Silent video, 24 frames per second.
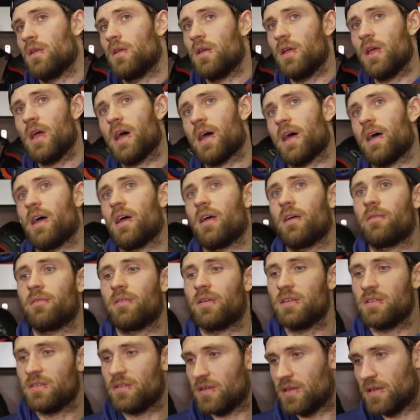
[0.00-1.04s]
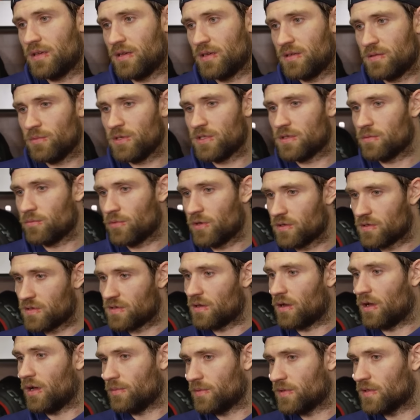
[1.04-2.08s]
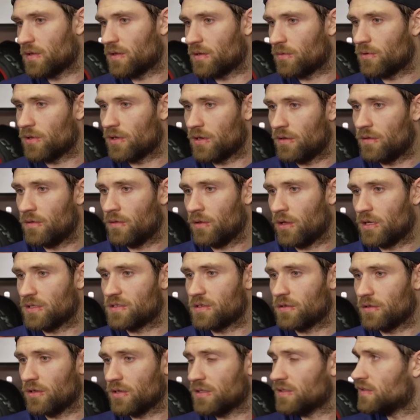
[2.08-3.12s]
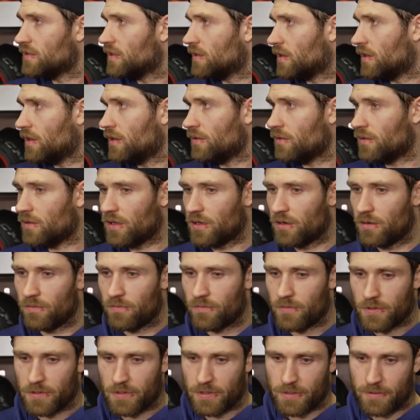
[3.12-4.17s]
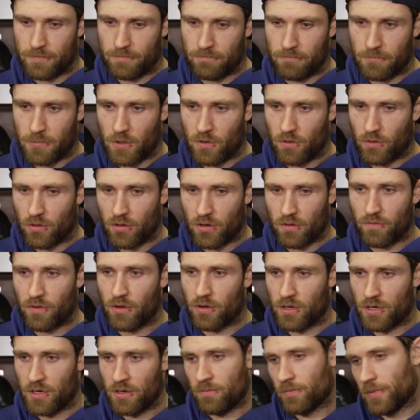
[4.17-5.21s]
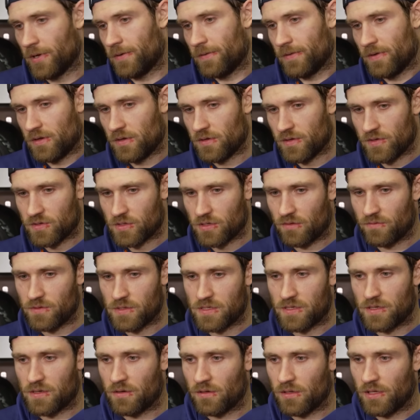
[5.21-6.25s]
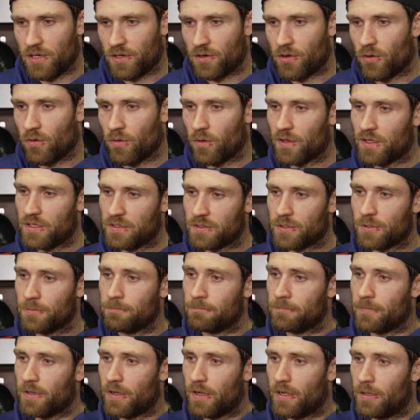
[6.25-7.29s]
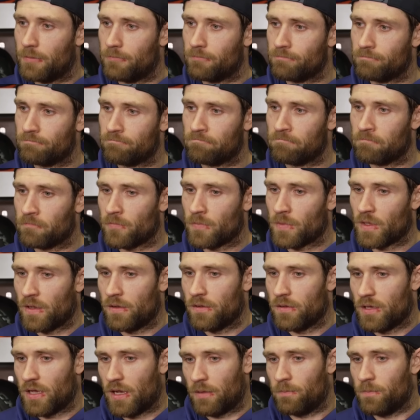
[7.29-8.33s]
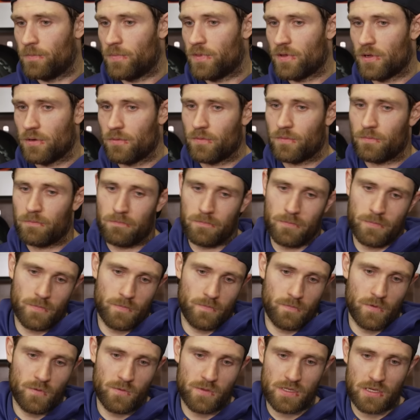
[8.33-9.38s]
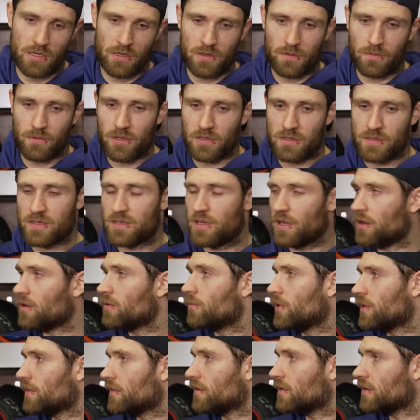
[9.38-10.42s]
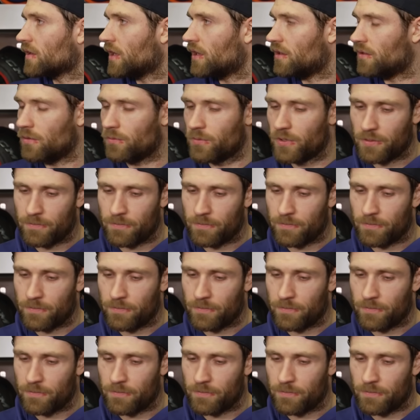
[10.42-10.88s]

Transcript: Yeah, he's made some good stops. I think we had lots of looks tonight that could have gone in, but it's obviously an elite goalie. So thought it was good sticking with it and getting the win.